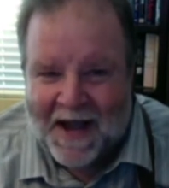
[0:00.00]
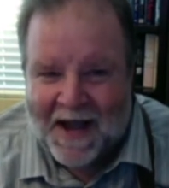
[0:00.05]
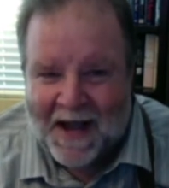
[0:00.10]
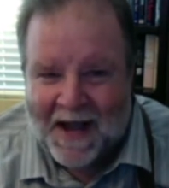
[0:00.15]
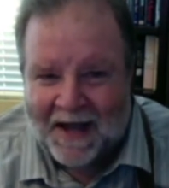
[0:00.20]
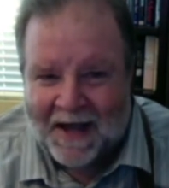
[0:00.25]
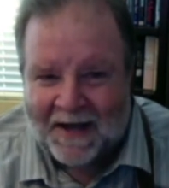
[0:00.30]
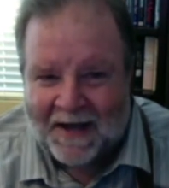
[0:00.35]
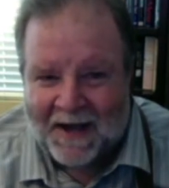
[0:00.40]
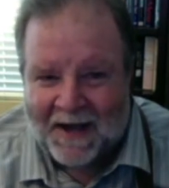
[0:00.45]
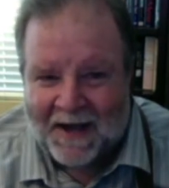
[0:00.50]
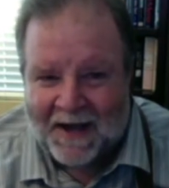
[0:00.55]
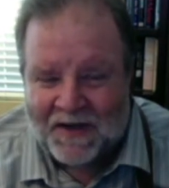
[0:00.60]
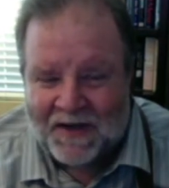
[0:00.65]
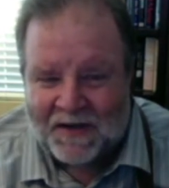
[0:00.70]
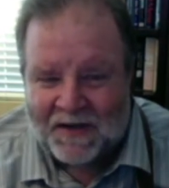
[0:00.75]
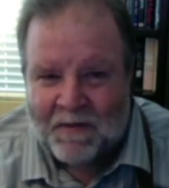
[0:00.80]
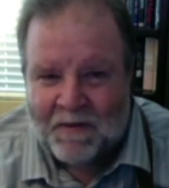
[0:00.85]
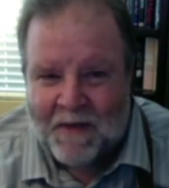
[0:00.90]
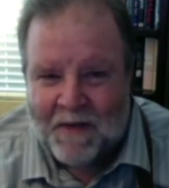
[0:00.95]
And
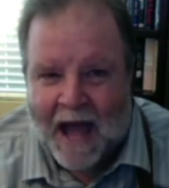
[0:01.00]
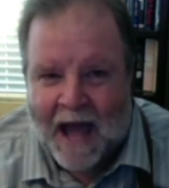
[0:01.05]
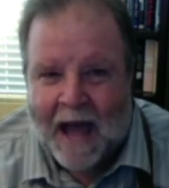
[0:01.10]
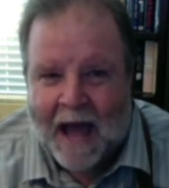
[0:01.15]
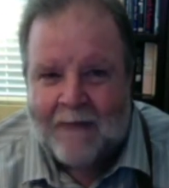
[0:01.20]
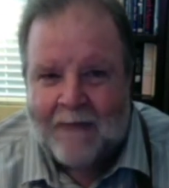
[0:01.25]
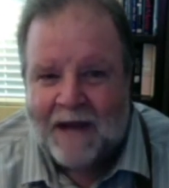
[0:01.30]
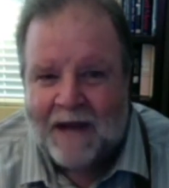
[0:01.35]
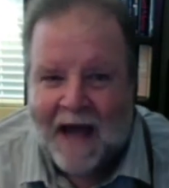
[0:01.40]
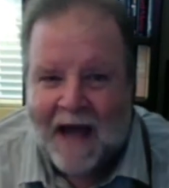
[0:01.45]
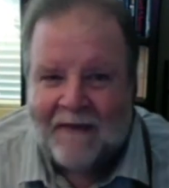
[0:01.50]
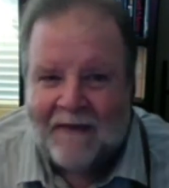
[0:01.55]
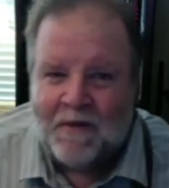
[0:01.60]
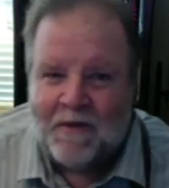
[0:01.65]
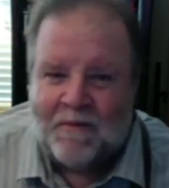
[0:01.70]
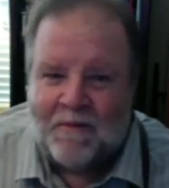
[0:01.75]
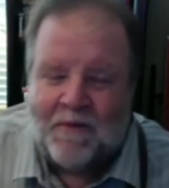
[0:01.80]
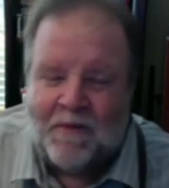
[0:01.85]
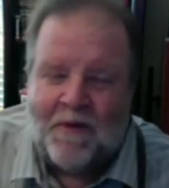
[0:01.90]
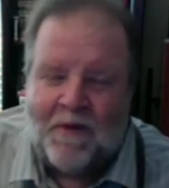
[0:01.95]
so we'd be happy to have
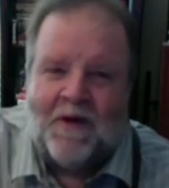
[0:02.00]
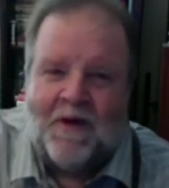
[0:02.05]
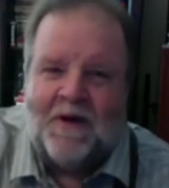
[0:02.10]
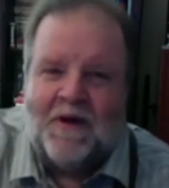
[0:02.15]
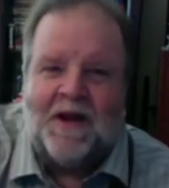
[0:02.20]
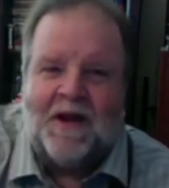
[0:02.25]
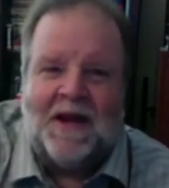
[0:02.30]
you aboard.